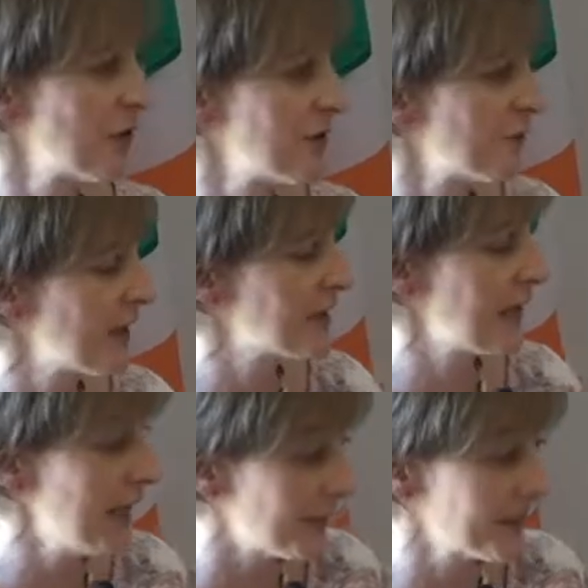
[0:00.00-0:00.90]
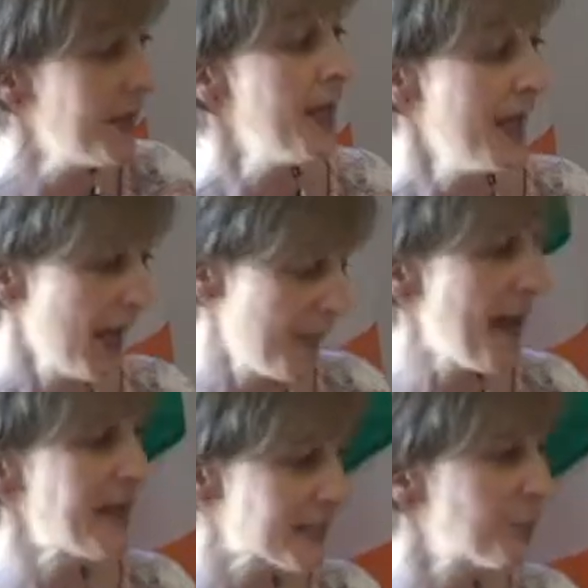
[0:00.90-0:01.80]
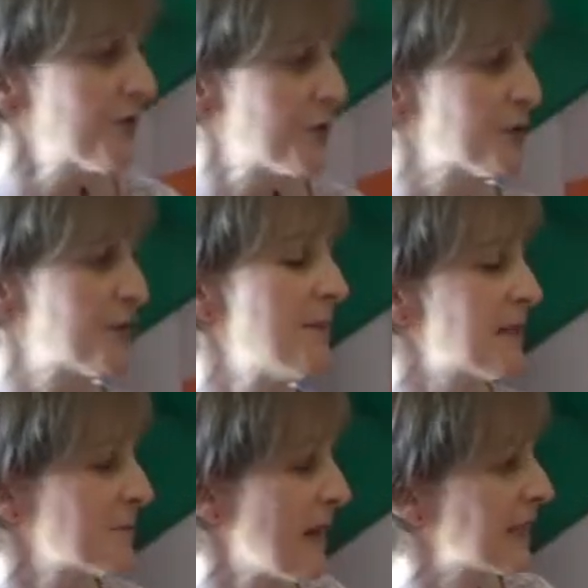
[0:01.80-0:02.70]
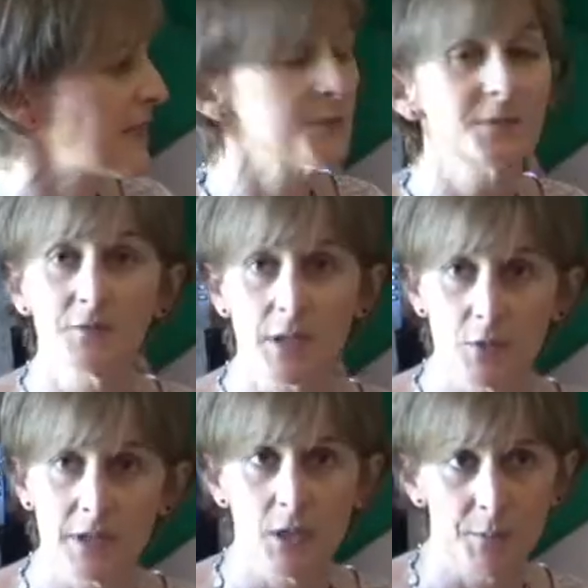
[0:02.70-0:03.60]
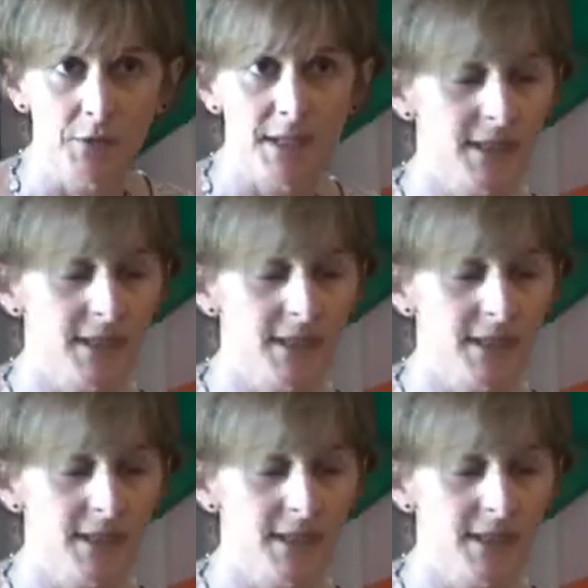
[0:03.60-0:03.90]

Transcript: on the right to health, and that is one of those thematic mechanisms of the UN Human Rights